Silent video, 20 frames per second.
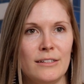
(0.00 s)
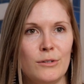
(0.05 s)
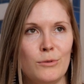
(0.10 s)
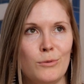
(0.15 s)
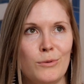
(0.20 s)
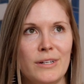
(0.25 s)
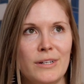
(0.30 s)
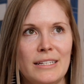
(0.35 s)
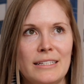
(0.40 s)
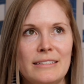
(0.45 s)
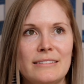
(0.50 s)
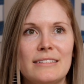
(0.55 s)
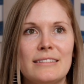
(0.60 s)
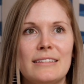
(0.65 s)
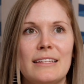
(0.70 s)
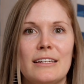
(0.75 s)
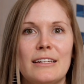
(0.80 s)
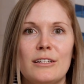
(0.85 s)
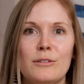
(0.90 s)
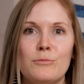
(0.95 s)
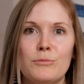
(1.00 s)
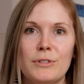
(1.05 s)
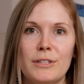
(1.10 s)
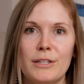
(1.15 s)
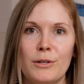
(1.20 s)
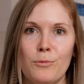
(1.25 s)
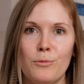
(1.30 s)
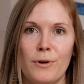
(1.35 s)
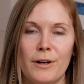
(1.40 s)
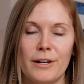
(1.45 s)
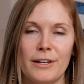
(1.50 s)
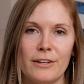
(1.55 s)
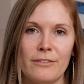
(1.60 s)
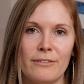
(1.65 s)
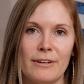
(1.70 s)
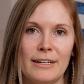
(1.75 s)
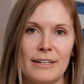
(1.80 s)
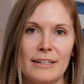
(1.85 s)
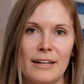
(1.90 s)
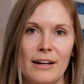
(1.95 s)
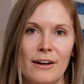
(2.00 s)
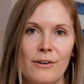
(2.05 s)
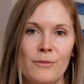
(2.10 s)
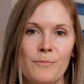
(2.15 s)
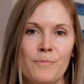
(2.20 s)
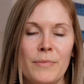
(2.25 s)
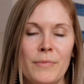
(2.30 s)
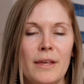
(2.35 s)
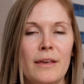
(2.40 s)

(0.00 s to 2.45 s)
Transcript: What is it that I'm really wanting right now?